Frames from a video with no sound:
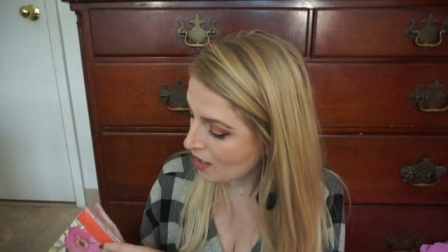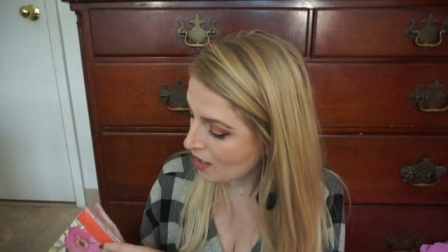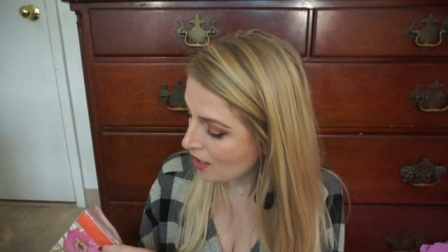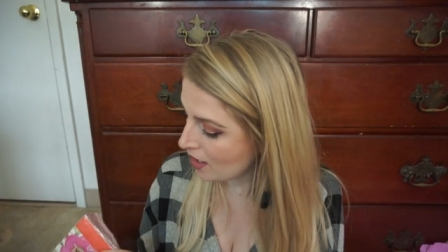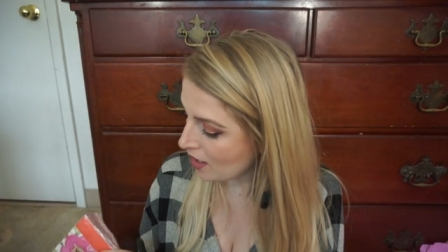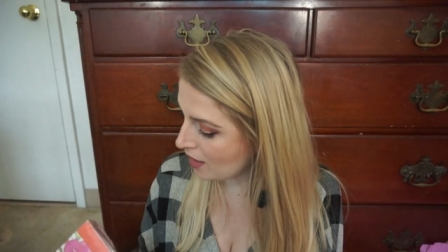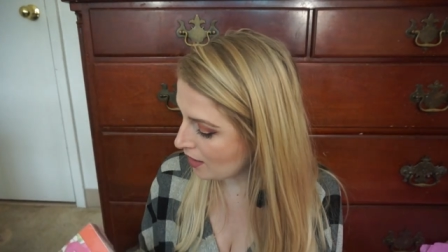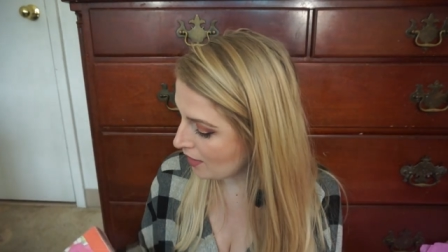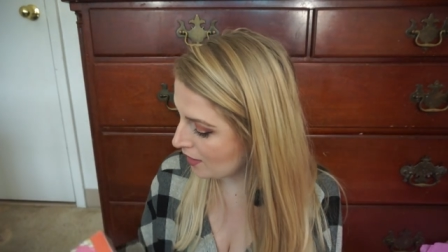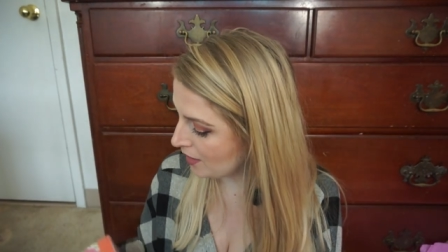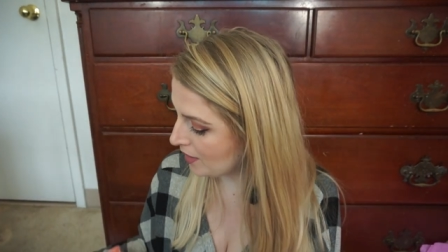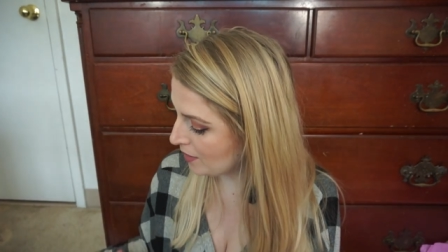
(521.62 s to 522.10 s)

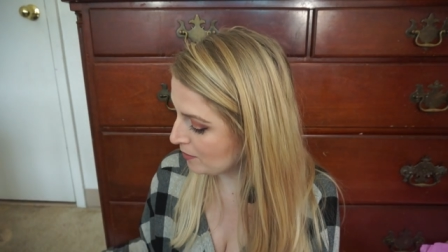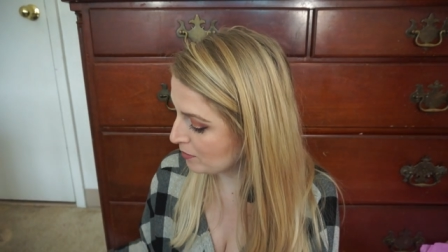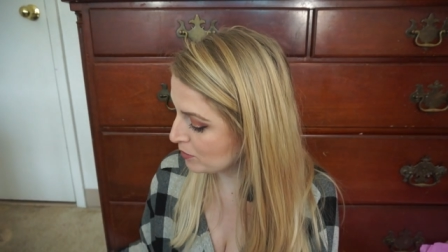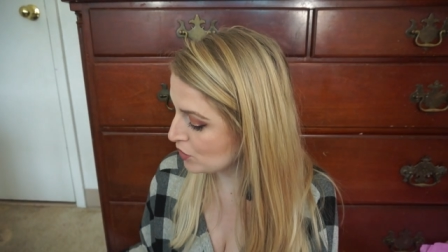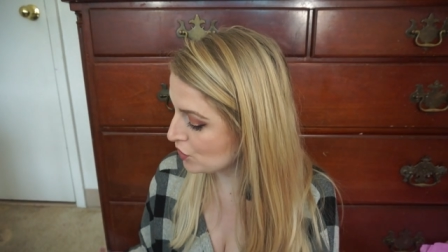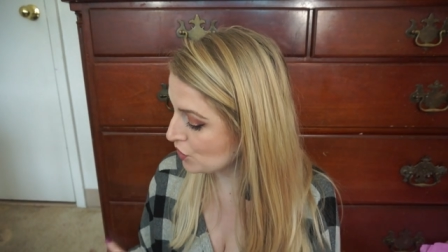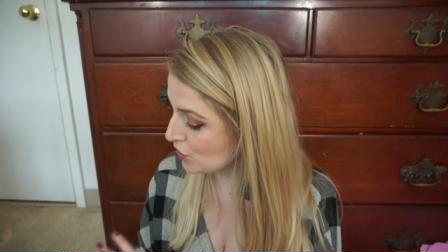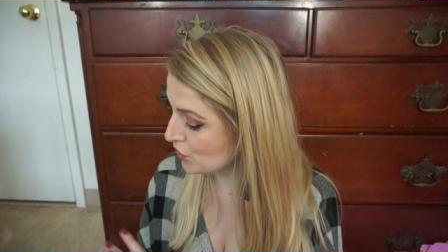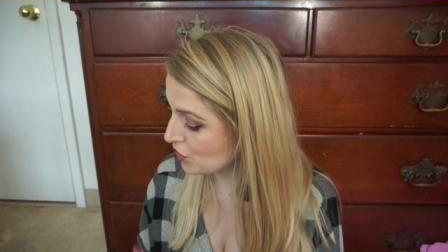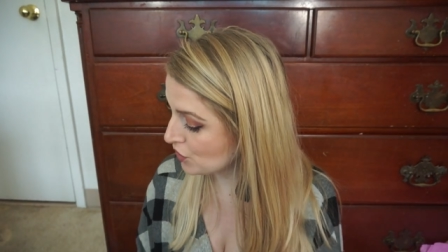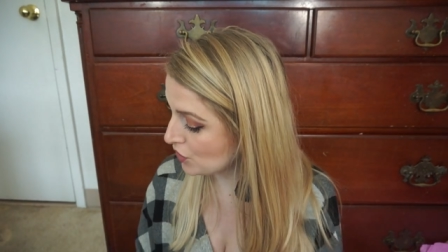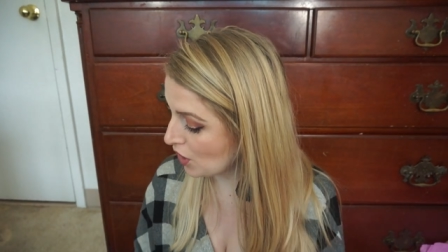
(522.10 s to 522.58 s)
Um,
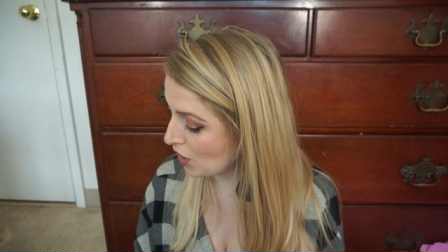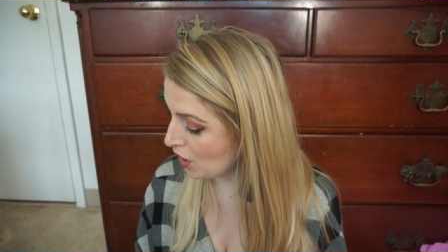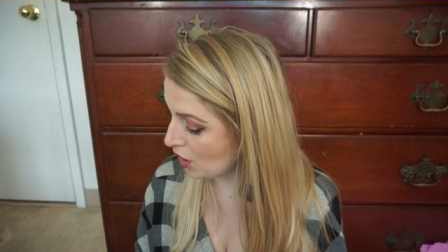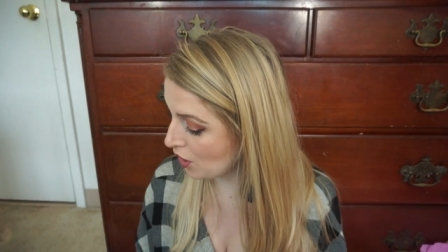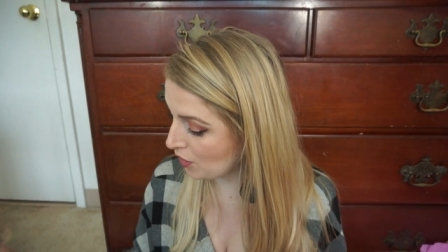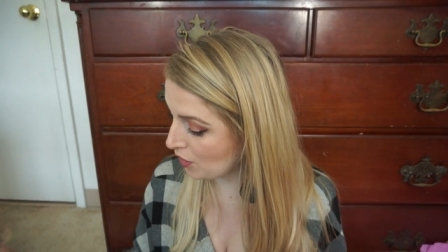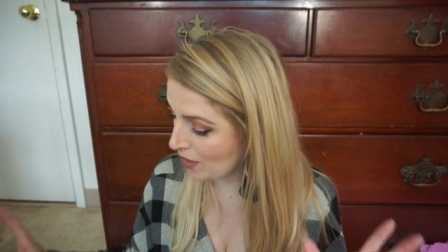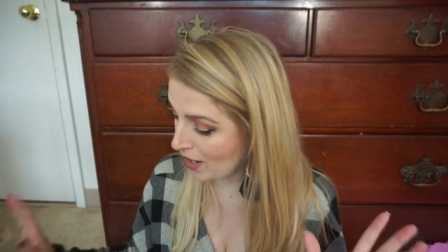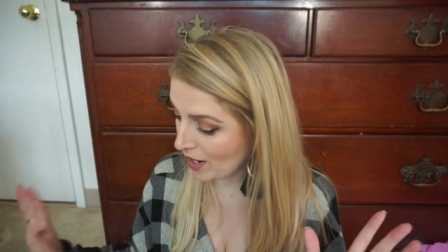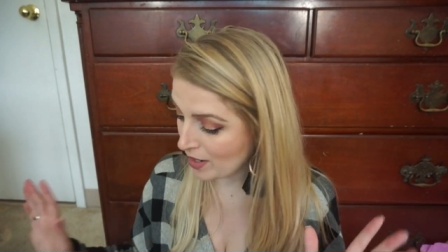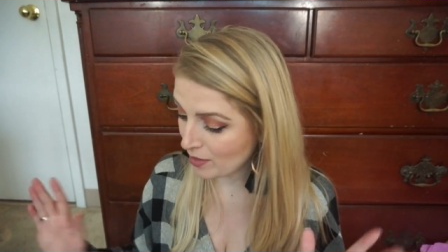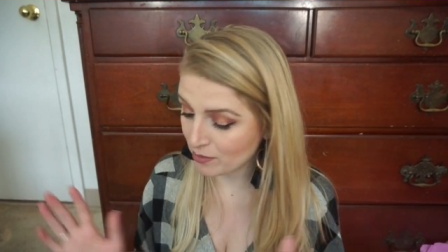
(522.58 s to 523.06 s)

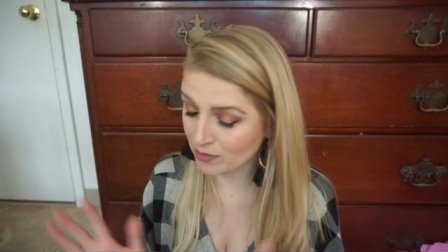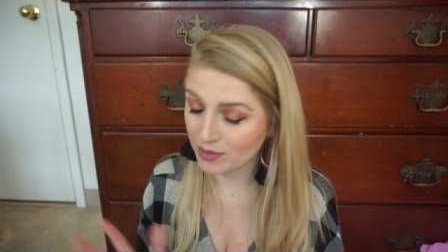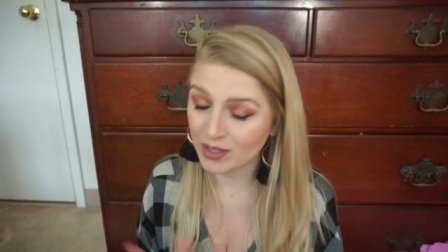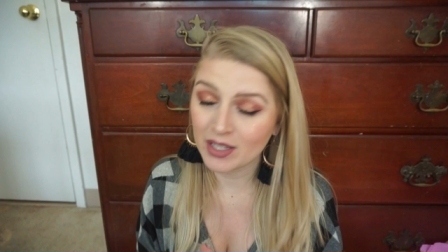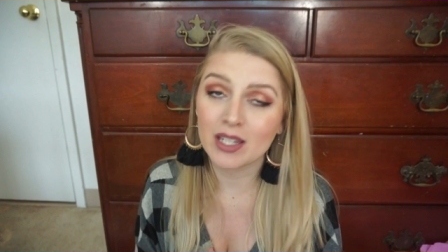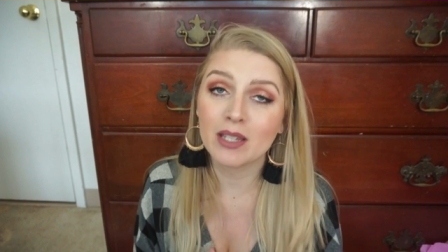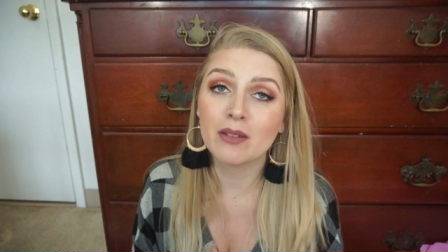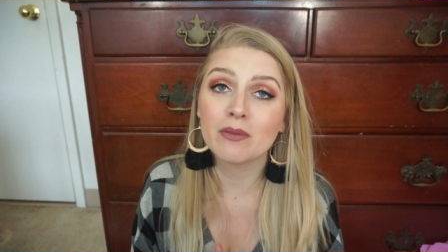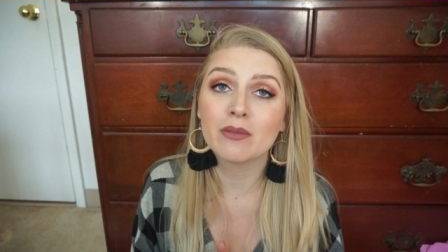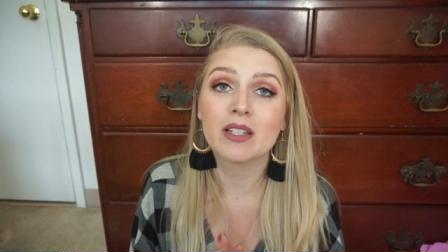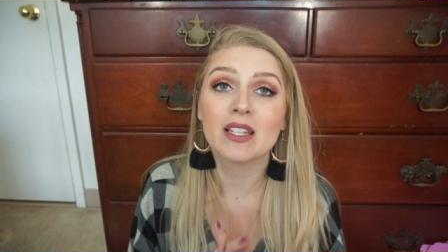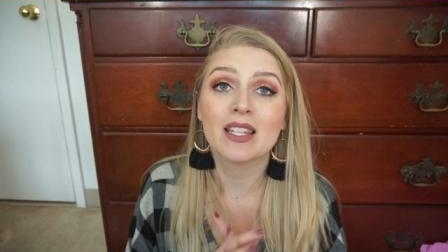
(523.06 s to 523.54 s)
so I
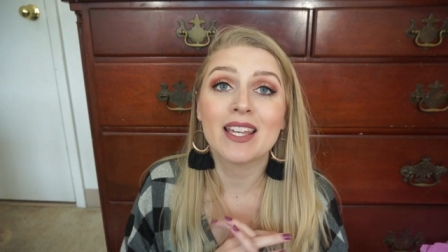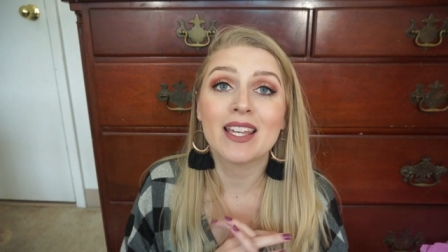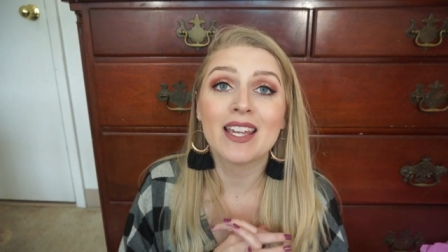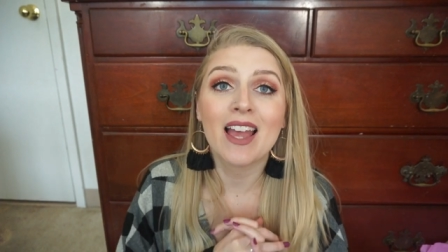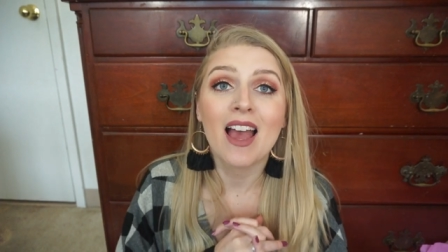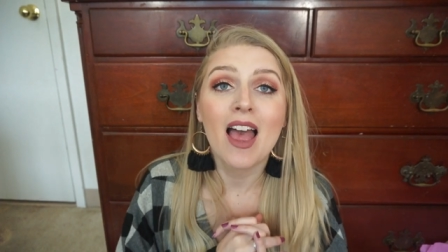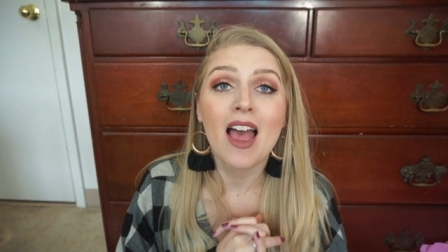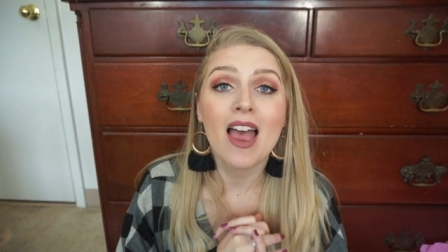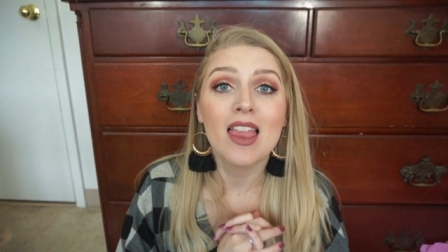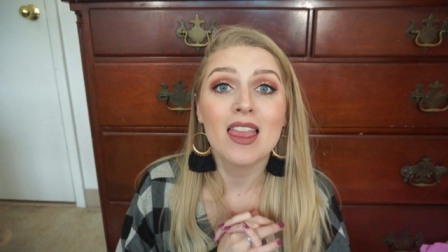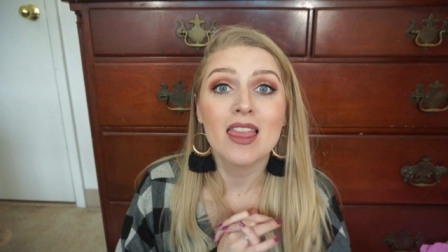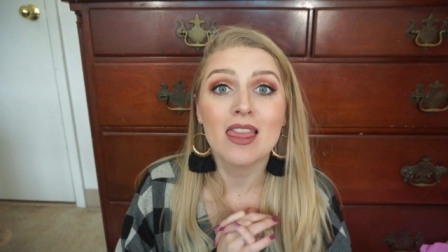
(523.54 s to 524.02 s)
really, really
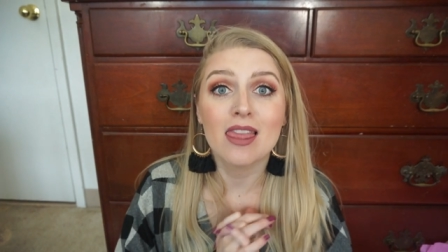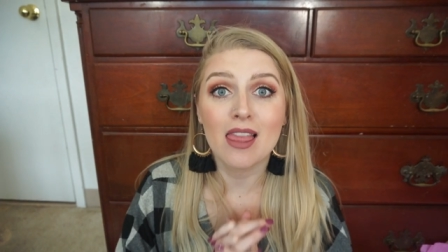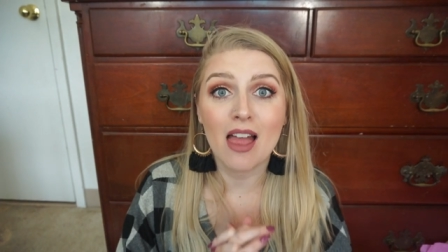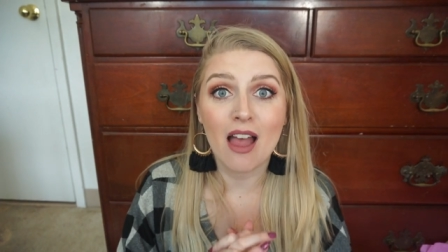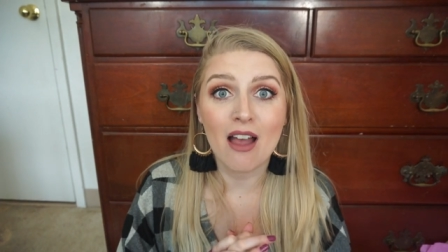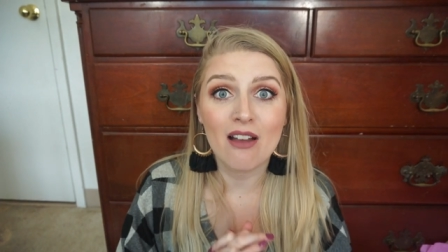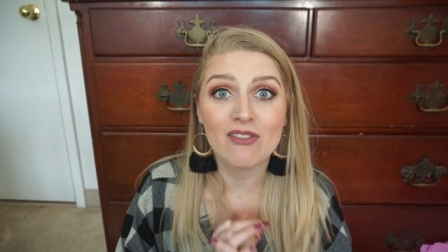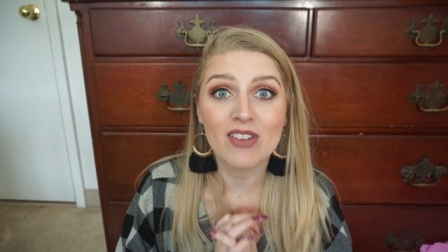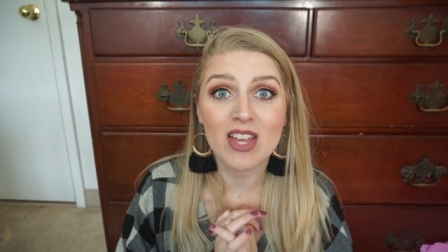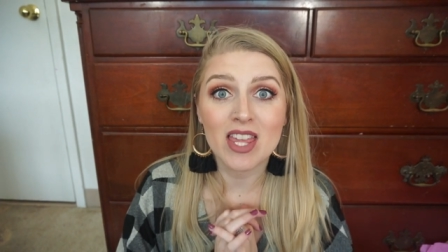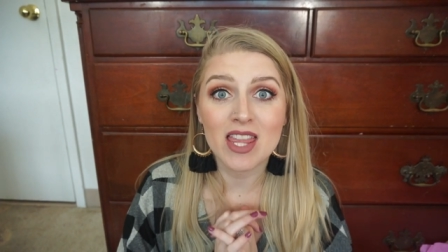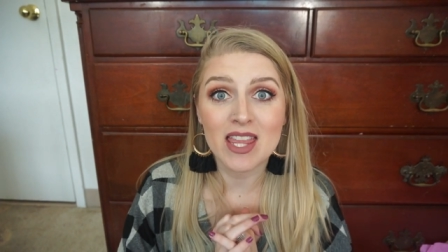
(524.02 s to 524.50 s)

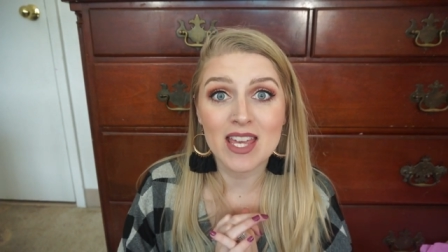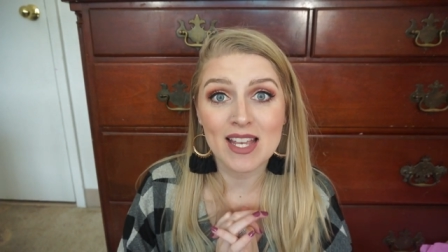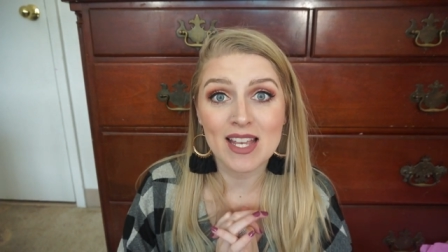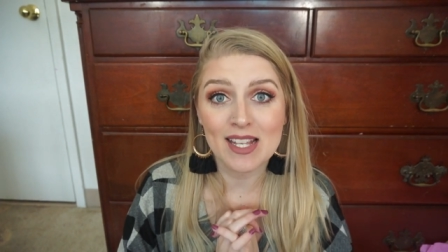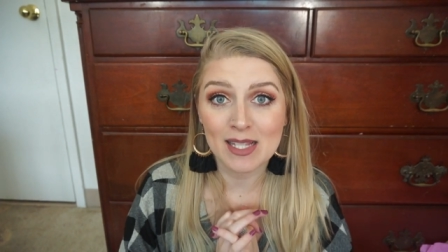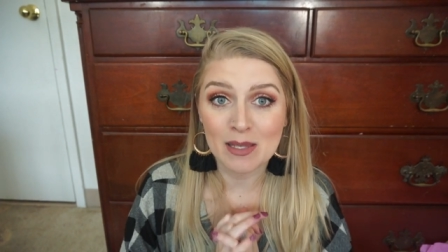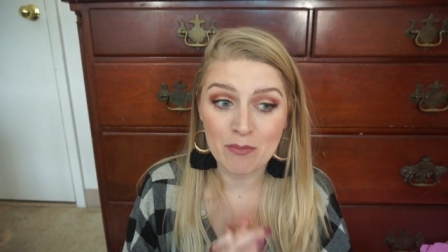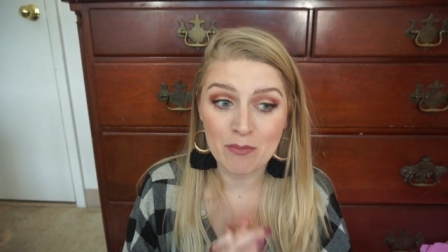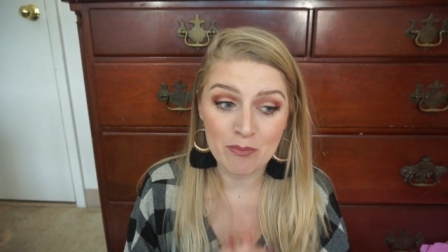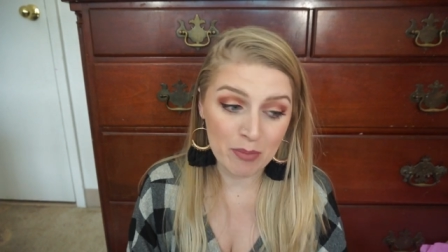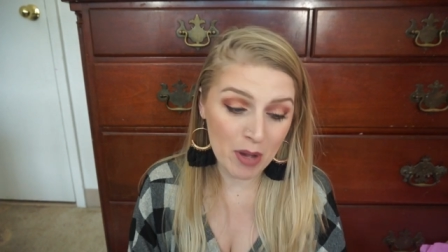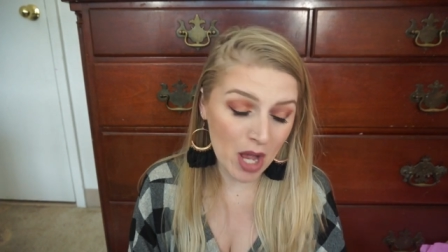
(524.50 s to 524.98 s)
love
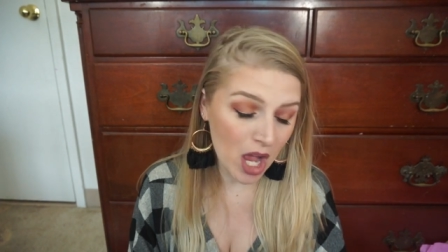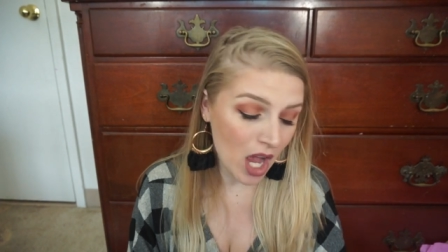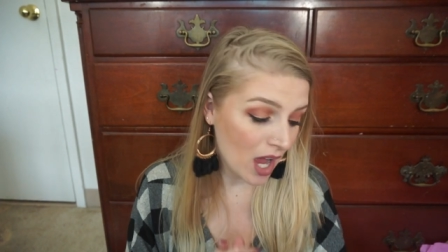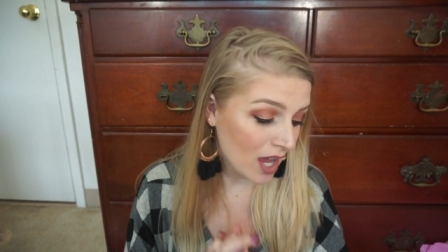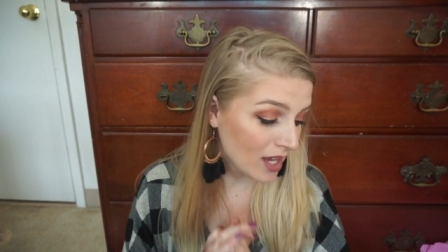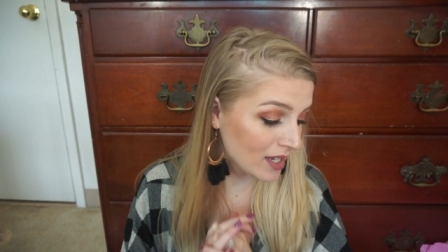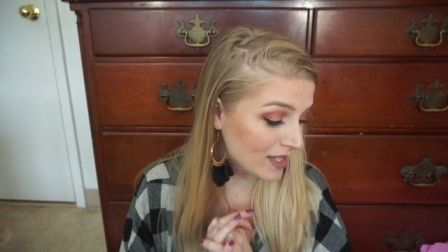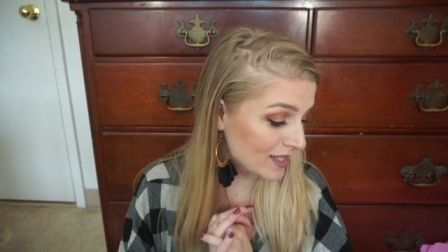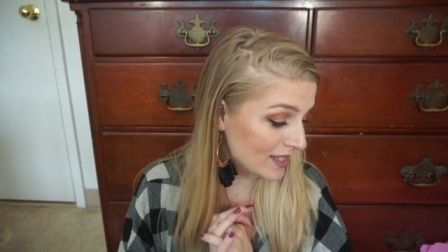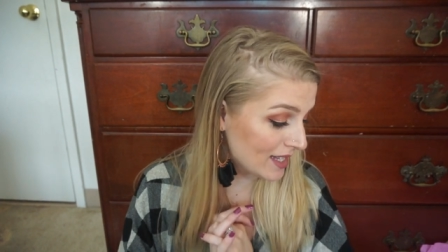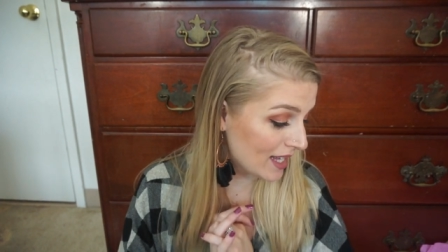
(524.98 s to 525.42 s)
this box